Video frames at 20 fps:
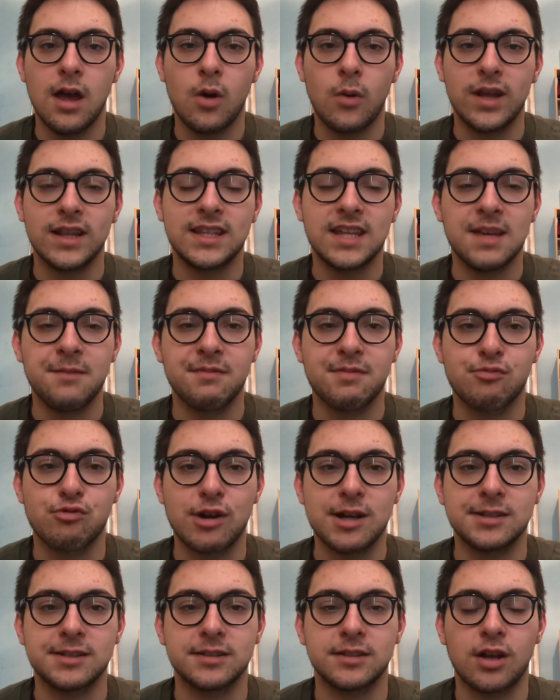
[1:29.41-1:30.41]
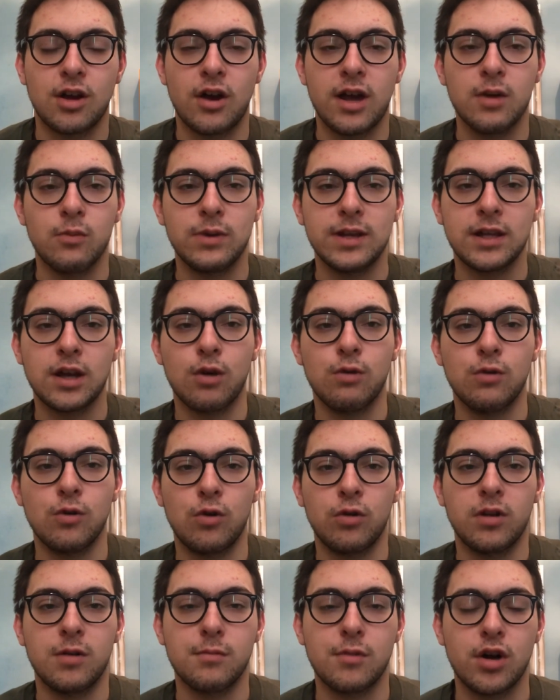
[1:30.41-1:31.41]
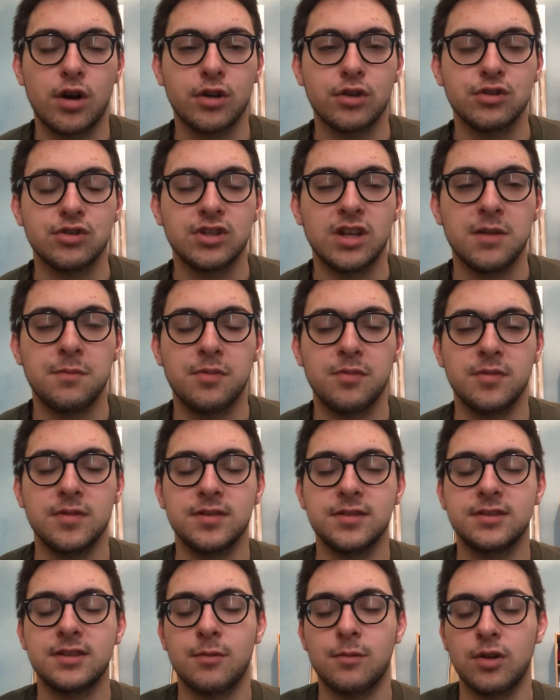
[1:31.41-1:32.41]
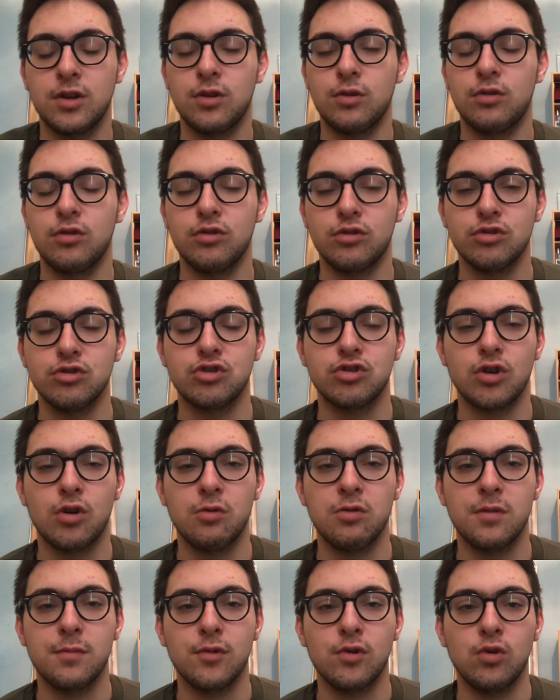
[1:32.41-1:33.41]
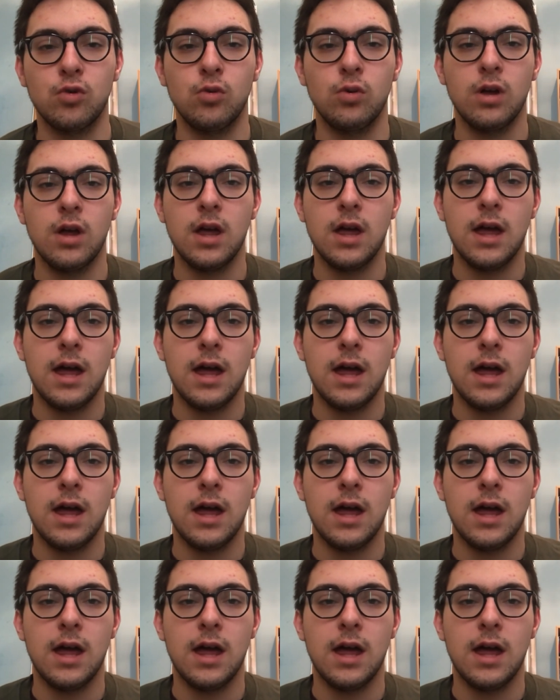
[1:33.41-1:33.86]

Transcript: When teams press us high, we go long, and Marco Schieperman is someone who can control the ball,